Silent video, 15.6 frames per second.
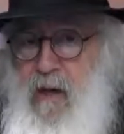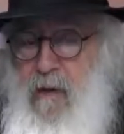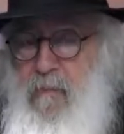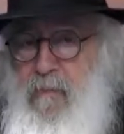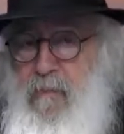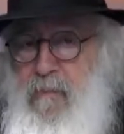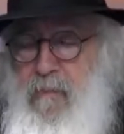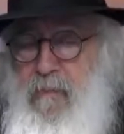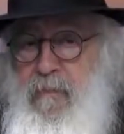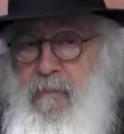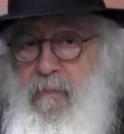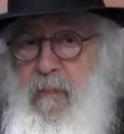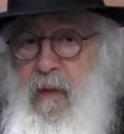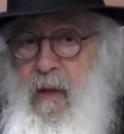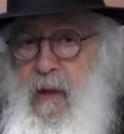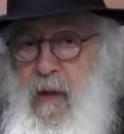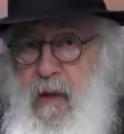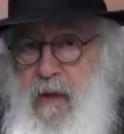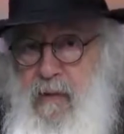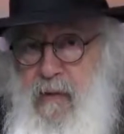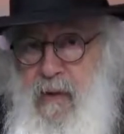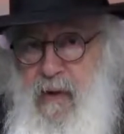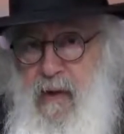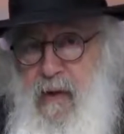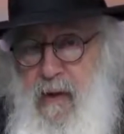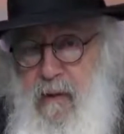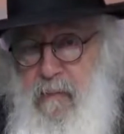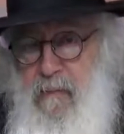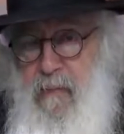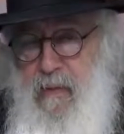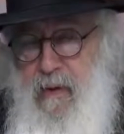One day he came to Rav
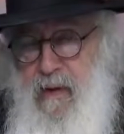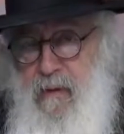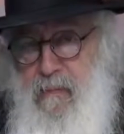Shach,